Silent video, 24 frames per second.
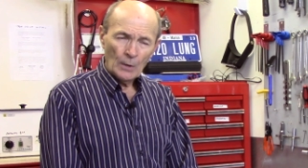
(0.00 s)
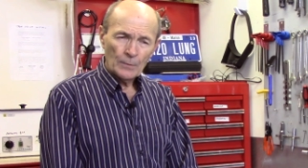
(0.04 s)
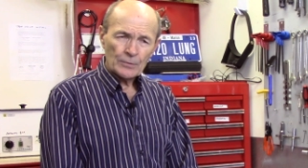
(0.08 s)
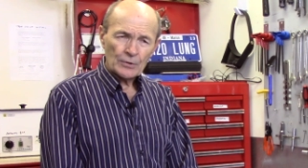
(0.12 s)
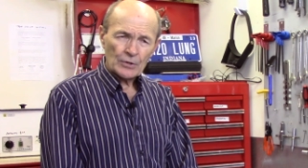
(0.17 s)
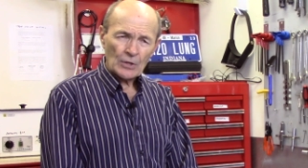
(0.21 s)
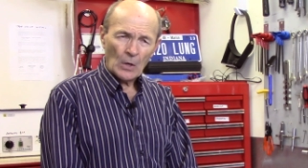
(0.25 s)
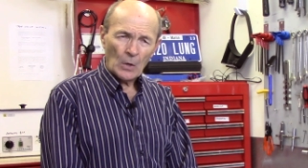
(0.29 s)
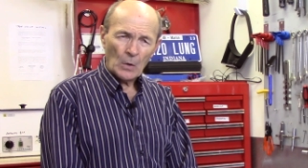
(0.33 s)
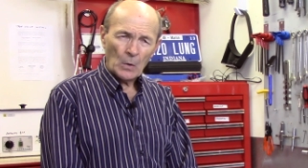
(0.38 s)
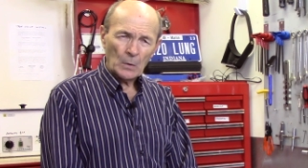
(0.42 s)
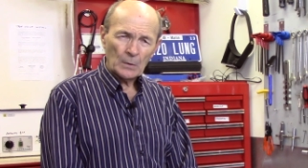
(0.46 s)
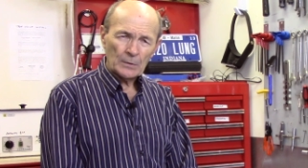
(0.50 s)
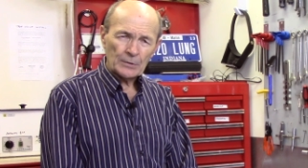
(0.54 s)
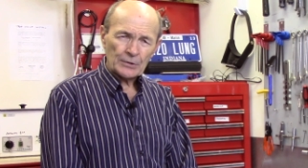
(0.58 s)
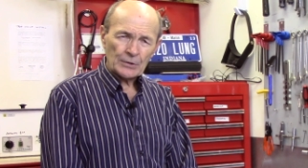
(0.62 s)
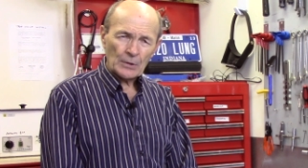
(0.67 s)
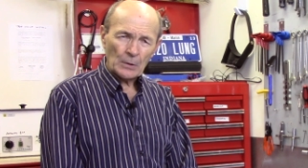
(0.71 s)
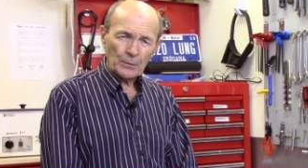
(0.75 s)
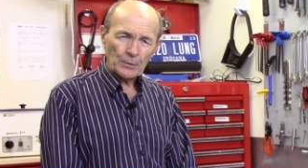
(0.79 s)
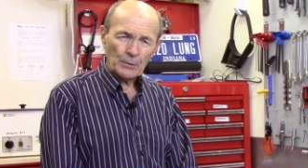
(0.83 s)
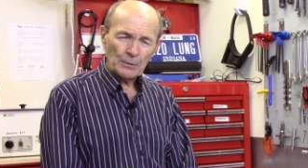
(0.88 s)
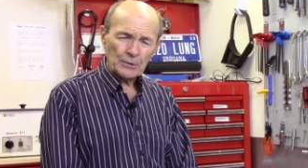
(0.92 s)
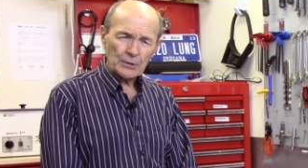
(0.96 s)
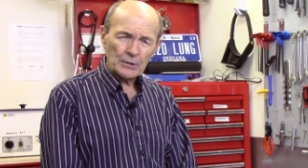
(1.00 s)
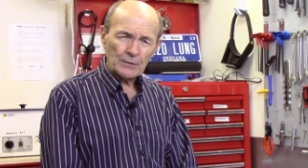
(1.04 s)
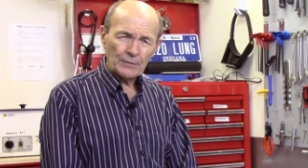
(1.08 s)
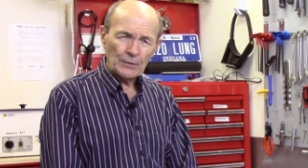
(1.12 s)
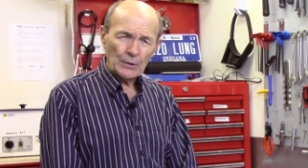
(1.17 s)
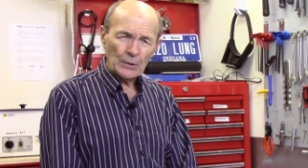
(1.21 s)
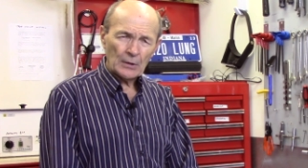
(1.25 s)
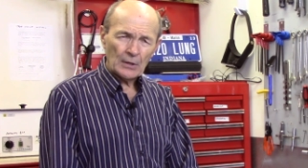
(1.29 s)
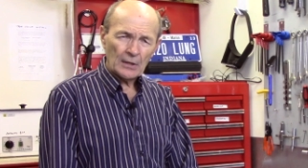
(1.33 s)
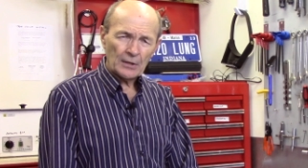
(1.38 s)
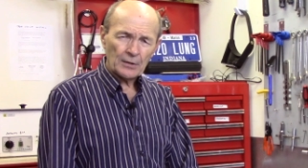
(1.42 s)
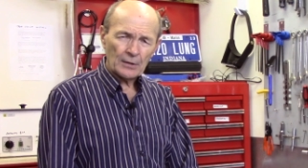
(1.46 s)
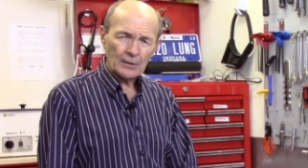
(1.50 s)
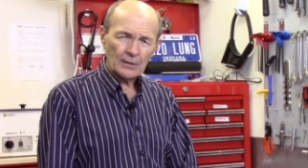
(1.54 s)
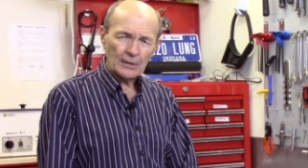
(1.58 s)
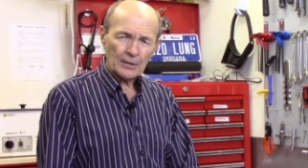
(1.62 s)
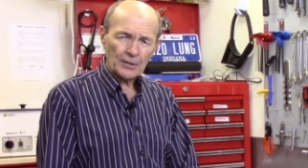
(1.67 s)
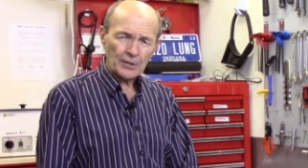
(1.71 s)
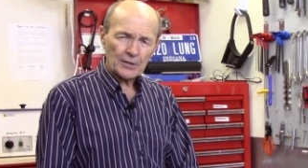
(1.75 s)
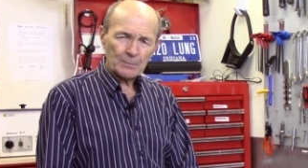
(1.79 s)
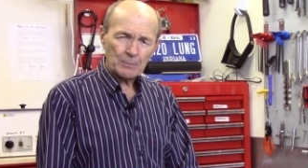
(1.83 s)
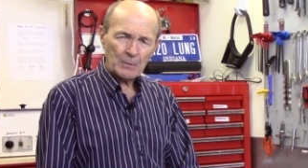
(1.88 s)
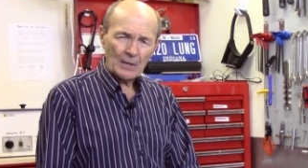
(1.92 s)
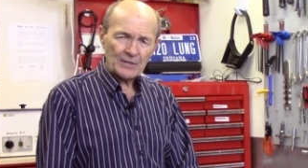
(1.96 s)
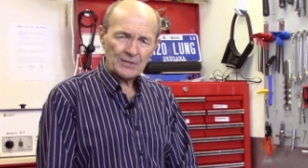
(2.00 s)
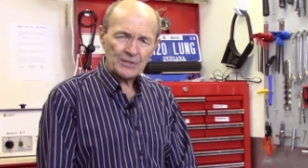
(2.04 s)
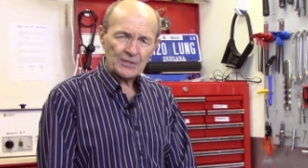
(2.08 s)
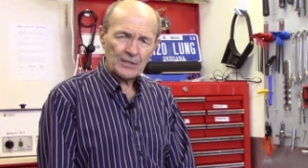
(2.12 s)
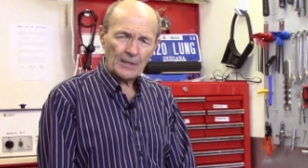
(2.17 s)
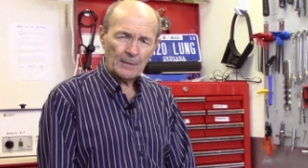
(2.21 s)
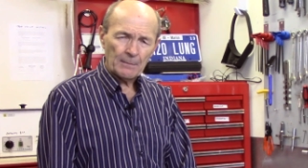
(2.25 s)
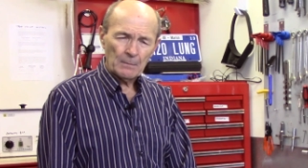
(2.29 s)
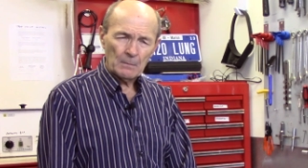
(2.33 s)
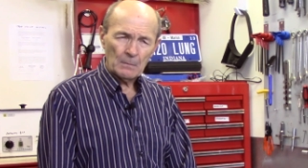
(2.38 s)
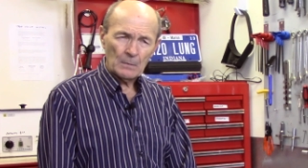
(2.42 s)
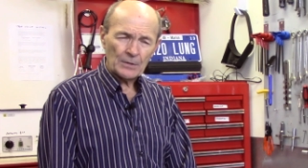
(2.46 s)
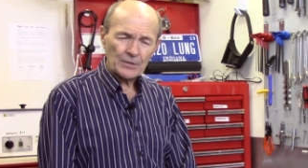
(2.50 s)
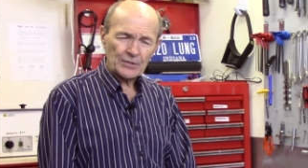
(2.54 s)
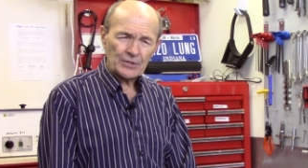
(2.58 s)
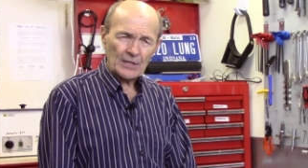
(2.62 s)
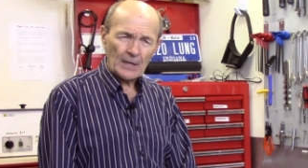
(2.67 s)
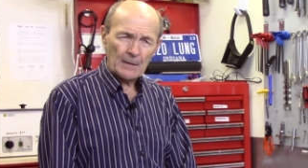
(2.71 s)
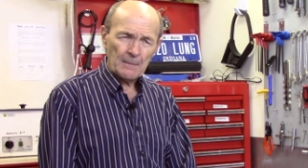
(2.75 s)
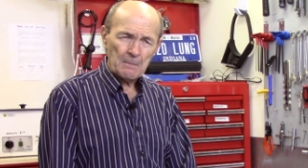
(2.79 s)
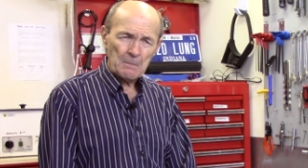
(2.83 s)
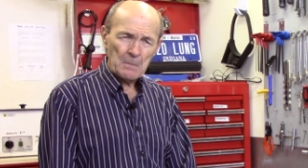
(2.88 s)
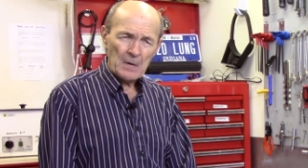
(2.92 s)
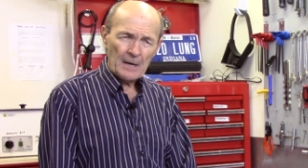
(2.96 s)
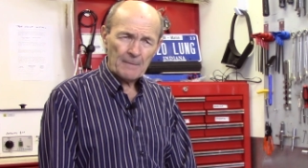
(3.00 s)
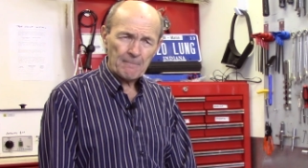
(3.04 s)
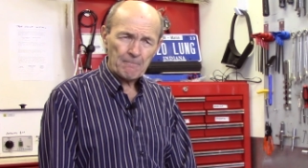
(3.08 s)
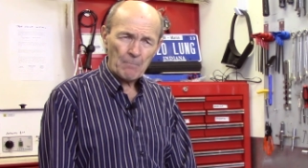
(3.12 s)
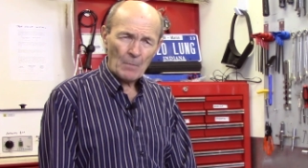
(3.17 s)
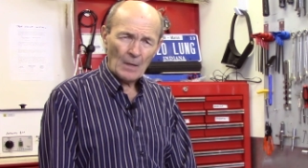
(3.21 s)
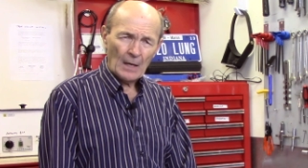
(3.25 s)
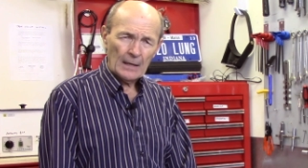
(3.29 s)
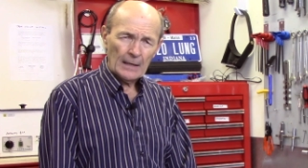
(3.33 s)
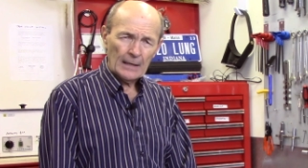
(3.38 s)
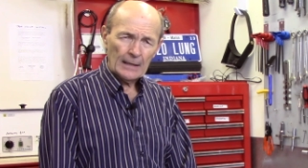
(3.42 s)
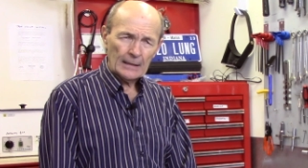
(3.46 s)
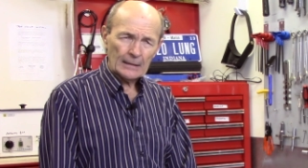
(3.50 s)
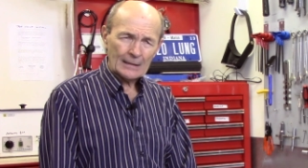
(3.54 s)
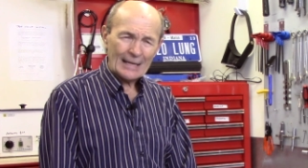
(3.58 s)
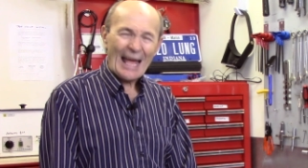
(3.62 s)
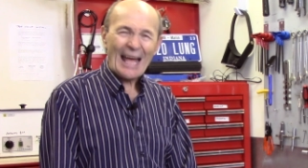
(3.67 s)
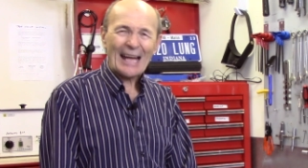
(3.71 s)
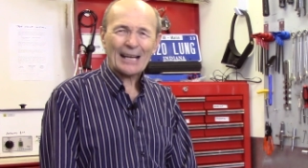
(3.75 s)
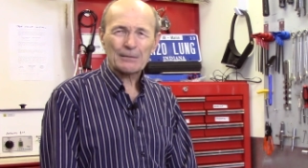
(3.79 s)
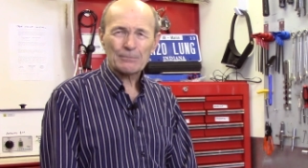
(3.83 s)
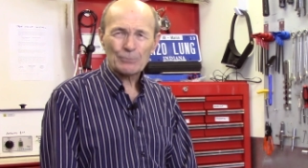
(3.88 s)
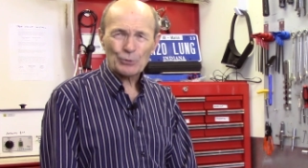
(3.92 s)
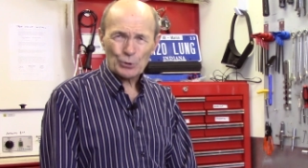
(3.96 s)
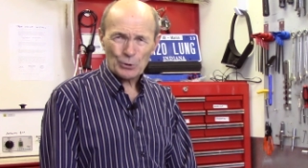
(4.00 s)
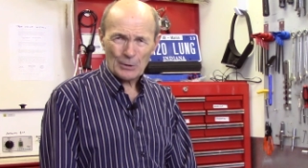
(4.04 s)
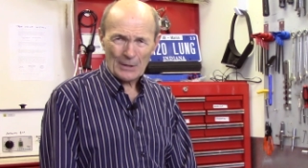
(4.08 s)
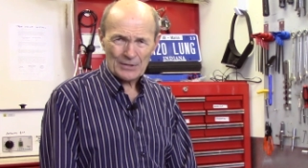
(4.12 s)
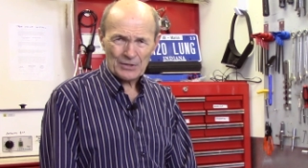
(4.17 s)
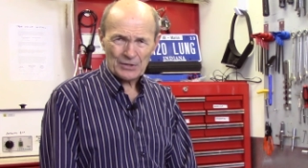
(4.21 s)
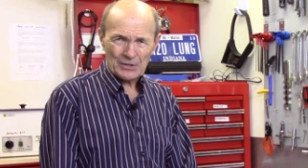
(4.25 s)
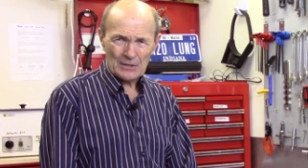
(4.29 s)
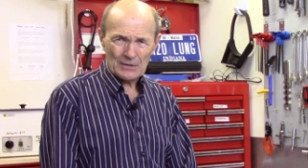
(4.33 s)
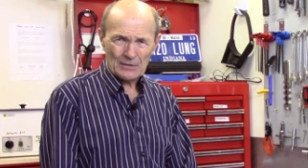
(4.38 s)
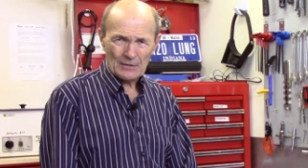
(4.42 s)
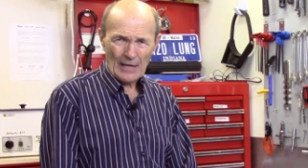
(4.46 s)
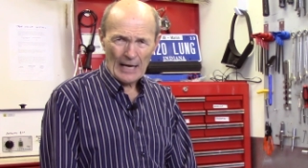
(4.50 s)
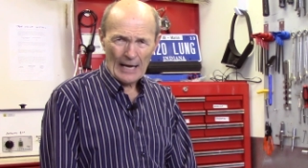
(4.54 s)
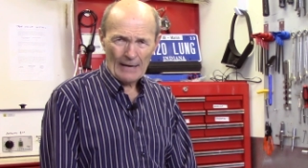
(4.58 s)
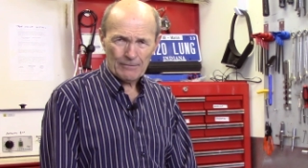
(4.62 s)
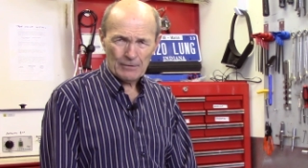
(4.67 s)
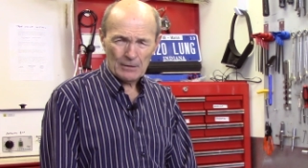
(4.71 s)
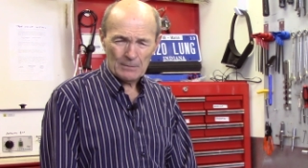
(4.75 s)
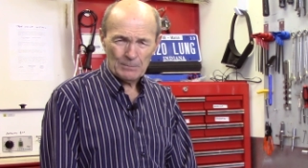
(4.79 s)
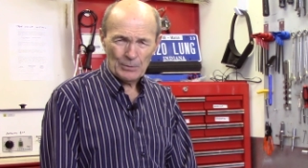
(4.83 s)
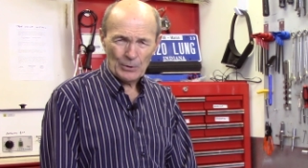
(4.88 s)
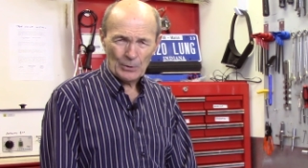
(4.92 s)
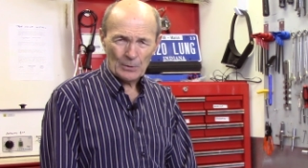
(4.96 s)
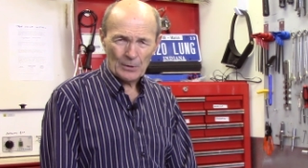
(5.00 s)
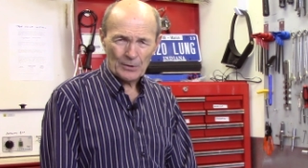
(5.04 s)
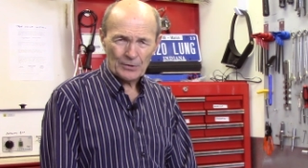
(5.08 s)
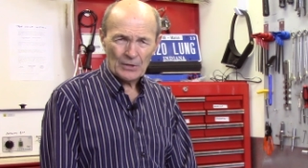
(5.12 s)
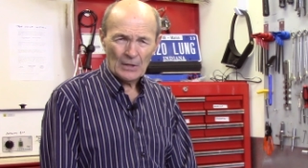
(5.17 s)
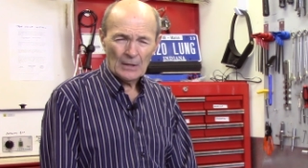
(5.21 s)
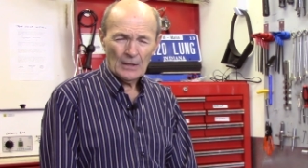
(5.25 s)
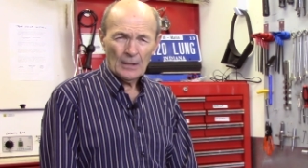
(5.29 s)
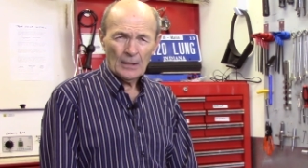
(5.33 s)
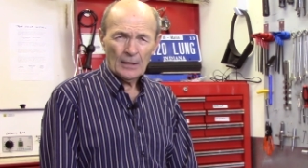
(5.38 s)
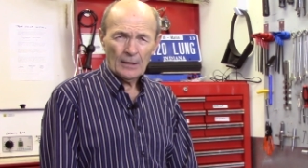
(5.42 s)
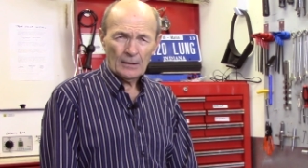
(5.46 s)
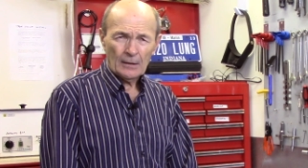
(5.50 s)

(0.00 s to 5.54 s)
So, so those of you that, that express some some um, uh, lack of trust in dive computers,